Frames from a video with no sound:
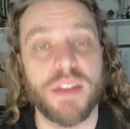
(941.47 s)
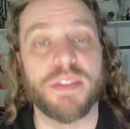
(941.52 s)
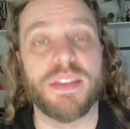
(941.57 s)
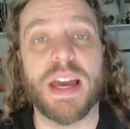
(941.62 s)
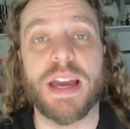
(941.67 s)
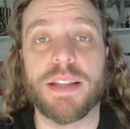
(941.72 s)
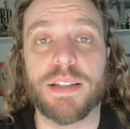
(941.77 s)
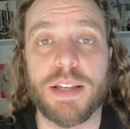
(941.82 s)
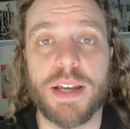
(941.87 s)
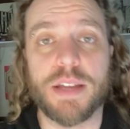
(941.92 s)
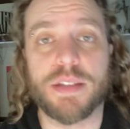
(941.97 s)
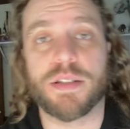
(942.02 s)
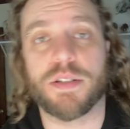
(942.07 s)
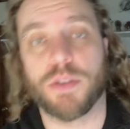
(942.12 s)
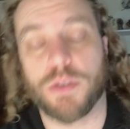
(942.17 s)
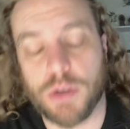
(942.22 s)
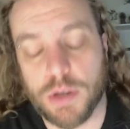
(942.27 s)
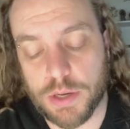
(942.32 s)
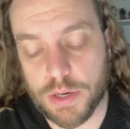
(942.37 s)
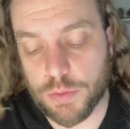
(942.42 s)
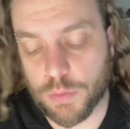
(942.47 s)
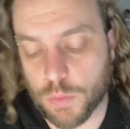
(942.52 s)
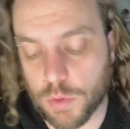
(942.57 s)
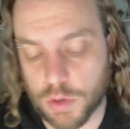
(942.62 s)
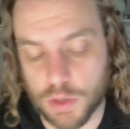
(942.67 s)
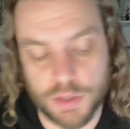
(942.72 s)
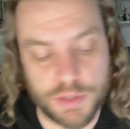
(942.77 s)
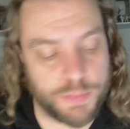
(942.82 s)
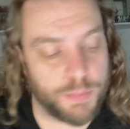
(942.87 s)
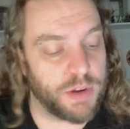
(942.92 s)
that last story
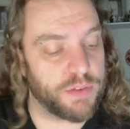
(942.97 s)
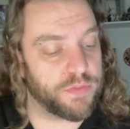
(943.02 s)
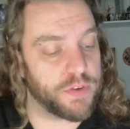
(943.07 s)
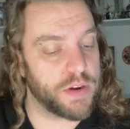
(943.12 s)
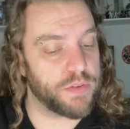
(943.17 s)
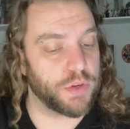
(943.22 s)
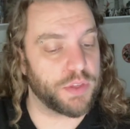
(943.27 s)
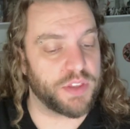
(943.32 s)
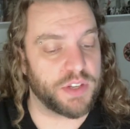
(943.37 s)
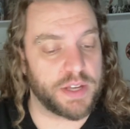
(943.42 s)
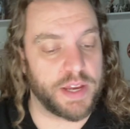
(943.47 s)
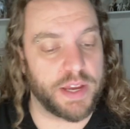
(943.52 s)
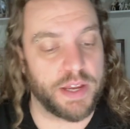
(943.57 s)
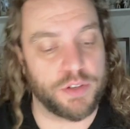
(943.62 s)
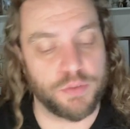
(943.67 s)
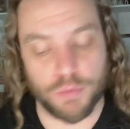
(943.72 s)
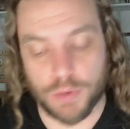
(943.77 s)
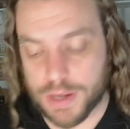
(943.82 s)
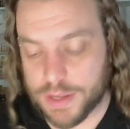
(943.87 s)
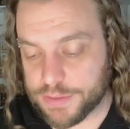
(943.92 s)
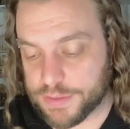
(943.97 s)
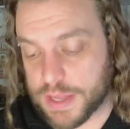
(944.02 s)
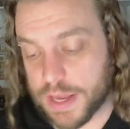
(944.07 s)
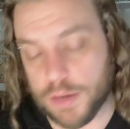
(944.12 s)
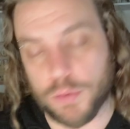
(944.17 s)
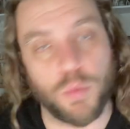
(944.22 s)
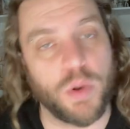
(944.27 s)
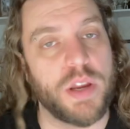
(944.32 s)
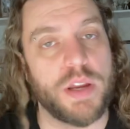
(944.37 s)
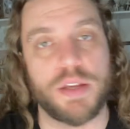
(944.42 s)
was my favorite that I had read
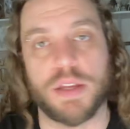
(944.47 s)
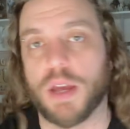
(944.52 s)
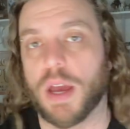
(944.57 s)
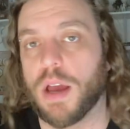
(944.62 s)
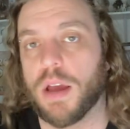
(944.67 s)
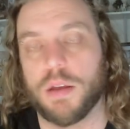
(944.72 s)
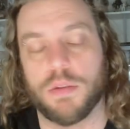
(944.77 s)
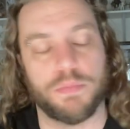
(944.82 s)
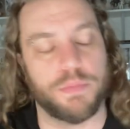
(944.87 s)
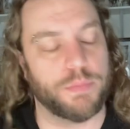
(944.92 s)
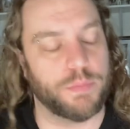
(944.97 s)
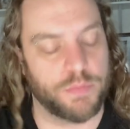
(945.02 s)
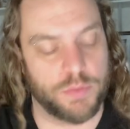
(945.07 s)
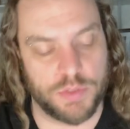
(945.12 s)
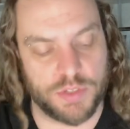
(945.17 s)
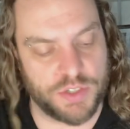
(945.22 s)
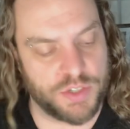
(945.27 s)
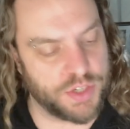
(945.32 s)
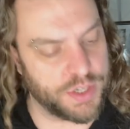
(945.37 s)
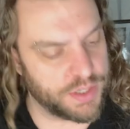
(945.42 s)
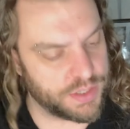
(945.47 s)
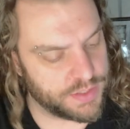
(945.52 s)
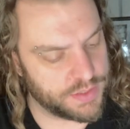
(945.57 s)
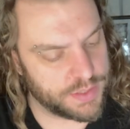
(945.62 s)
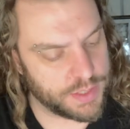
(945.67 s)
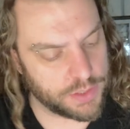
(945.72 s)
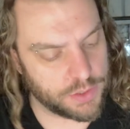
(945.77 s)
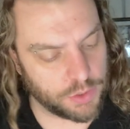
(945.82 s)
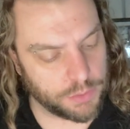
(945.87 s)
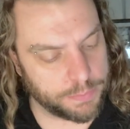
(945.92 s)
that week. I was just
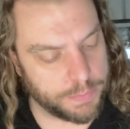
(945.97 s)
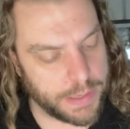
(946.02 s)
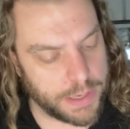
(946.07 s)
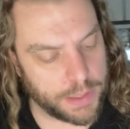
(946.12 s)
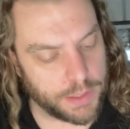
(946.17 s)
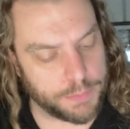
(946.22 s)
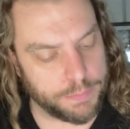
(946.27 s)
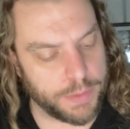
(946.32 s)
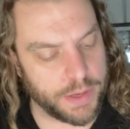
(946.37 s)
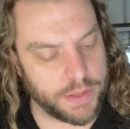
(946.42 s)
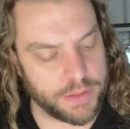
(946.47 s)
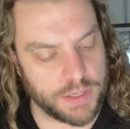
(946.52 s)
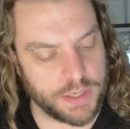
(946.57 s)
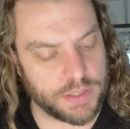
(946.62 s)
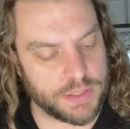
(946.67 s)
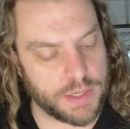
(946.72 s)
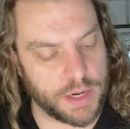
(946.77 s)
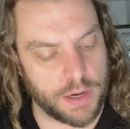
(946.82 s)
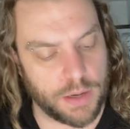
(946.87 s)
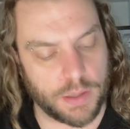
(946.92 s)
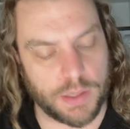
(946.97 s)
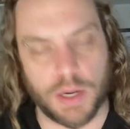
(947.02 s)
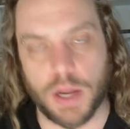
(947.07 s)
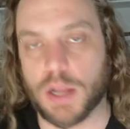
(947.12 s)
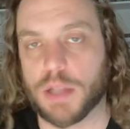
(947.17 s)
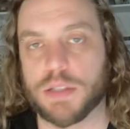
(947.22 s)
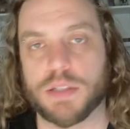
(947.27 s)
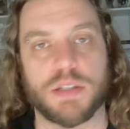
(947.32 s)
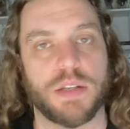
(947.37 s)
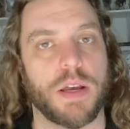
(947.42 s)
tickled pink by the entire
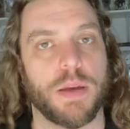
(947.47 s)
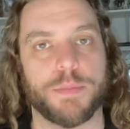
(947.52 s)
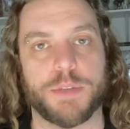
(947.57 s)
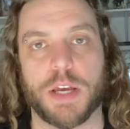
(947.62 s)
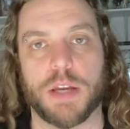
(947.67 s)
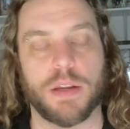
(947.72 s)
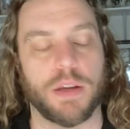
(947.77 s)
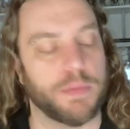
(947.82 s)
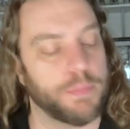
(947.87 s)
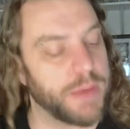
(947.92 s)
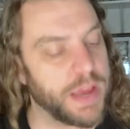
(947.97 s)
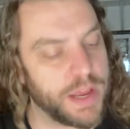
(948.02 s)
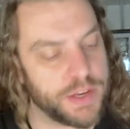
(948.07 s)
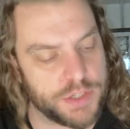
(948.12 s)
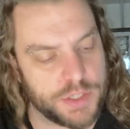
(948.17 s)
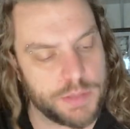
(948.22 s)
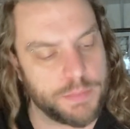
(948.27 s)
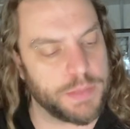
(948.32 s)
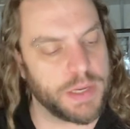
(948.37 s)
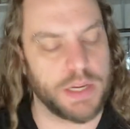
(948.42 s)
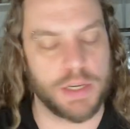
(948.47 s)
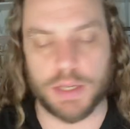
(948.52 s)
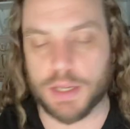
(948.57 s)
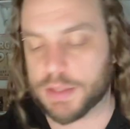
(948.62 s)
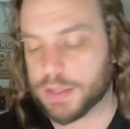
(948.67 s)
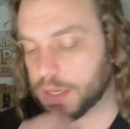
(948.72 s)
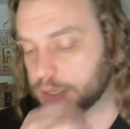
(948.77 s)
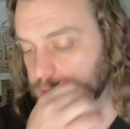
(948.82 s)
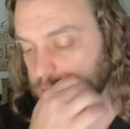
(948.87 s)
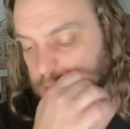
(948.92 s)
concept. I could imagine being at
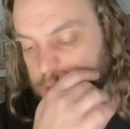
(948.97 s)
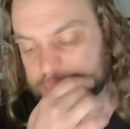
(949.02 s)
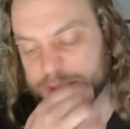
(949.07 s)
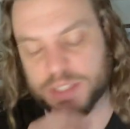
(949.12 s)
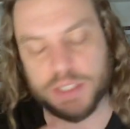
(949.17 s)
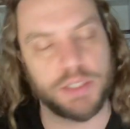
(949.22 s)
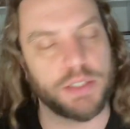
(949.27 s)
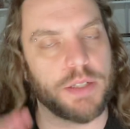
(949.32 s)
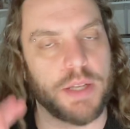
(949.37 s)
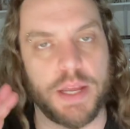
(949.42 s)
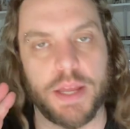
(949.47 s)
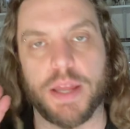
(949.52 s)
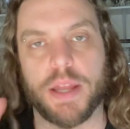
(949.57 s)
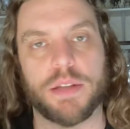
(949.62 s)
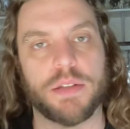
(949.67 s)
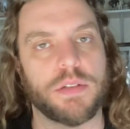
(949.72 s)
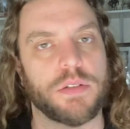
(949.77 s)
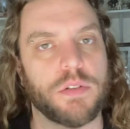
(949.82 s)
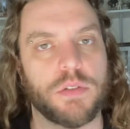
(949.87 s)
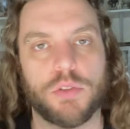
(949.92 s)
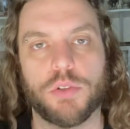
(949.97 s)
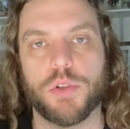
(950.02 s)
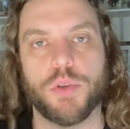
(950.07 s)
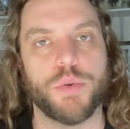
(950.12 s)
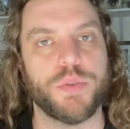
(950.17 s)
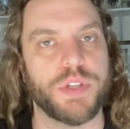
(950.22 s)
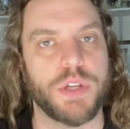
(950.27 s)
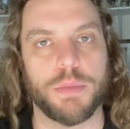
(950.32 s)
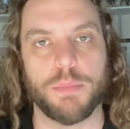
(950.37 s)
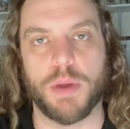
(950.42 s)
that table and, and
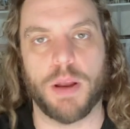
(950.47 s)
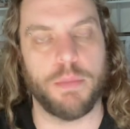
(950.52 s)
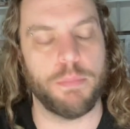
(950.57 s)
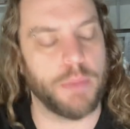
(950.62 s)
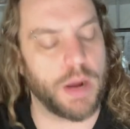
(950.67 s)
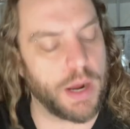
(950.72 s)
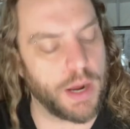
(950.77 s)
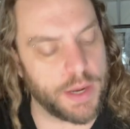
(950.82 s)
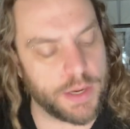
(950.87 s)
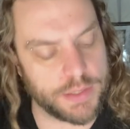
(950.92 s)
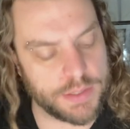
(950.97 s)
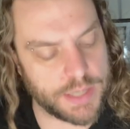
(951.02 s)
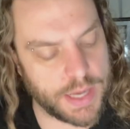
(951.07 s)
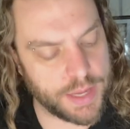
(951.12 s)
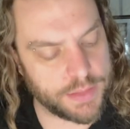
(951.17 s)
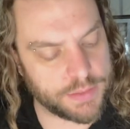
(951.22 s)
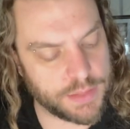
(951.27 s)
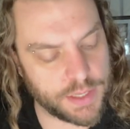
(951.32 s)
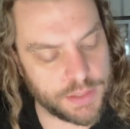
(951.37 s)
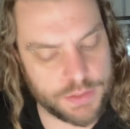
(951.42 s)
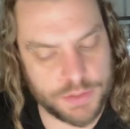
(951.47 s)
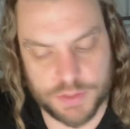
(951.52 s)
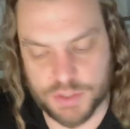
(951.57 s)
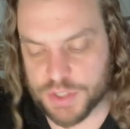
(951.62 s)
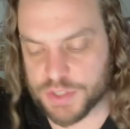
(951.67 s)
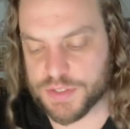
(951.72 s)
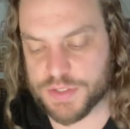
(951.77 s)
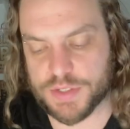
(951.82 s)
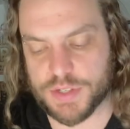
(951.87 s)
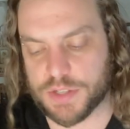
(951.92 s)
losing my mind at that
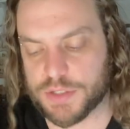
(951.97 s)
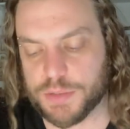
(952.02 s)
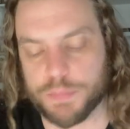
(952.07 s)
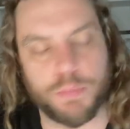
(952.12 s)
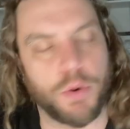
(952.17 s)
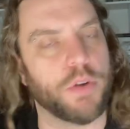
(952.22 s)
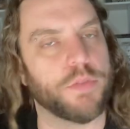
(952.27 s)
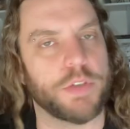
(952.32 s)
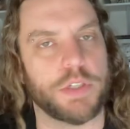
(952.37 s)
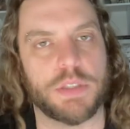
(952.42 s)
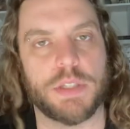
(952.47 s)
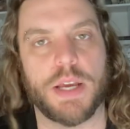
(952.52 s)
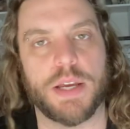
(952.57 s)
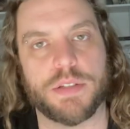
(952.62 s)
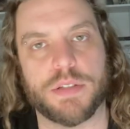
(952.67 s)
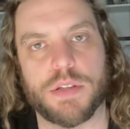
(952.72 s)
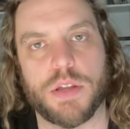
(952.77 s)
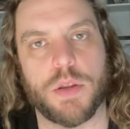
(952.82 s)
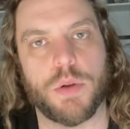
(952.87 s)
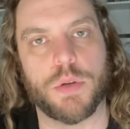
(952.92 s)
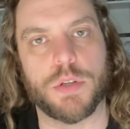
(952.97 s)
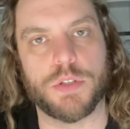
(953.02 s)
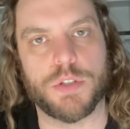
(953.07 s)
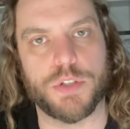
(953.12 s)
just such a perfectly executed